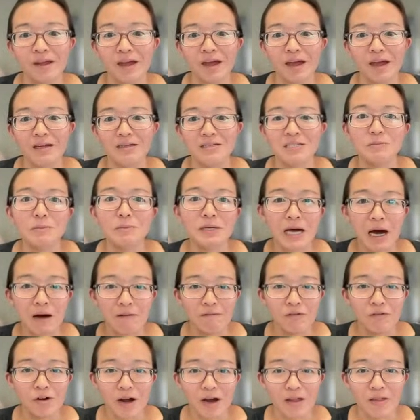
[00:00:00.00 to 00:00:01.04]
and speak
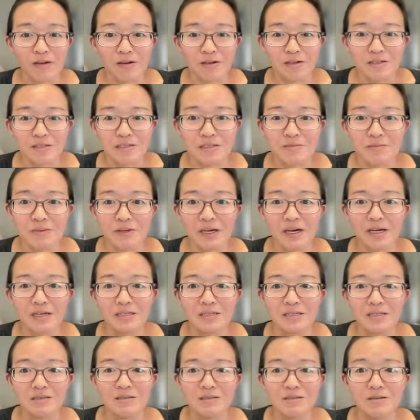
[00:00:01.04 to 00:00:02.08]
out for others,
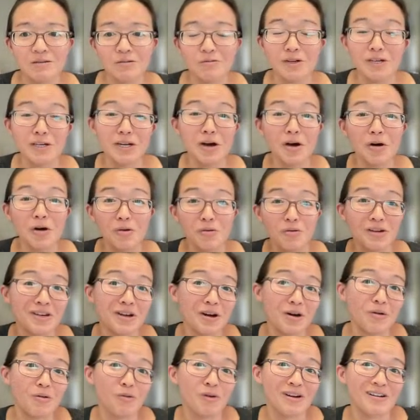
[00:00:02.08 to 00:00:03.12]
because we
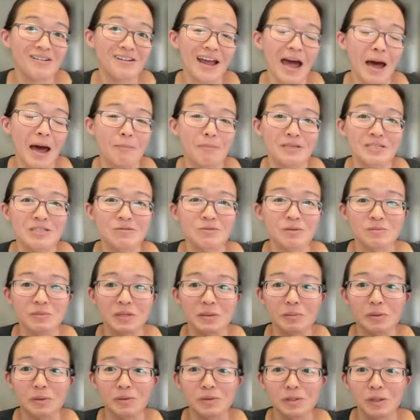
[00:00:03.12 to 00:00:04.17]
know what happens when
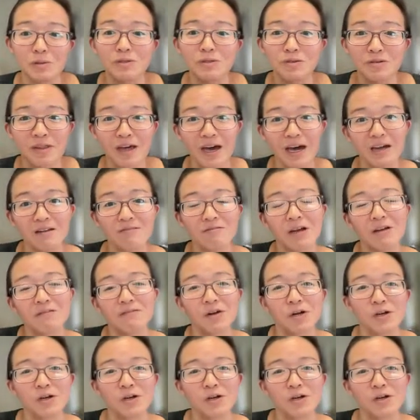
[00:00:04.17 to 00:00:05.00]
people don't do that, right?